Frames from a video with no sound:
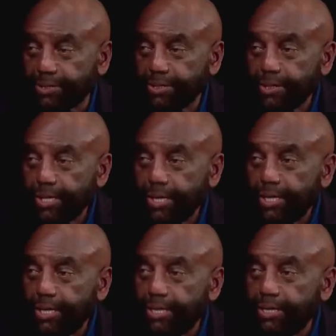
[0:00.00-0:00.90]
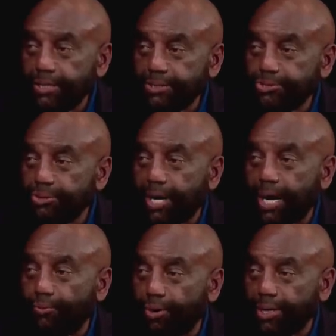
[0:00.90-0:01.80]
Have peace upon earth. Yeah. So
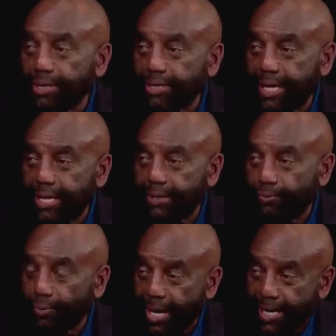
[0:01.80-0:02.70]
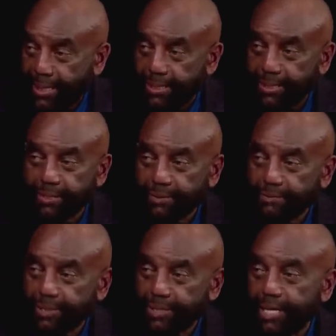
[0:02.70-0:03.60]
I wanted that while I live
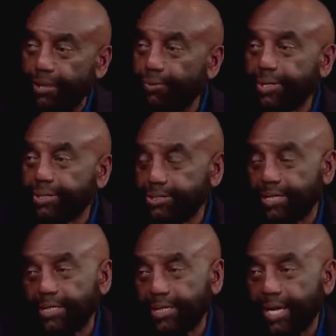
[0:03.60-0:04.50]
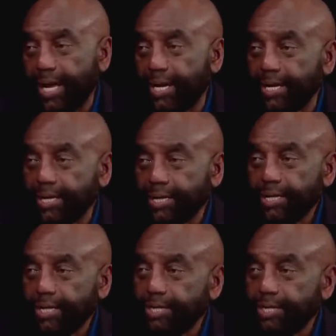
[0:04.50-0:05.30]
and not wait until I die. Yeah.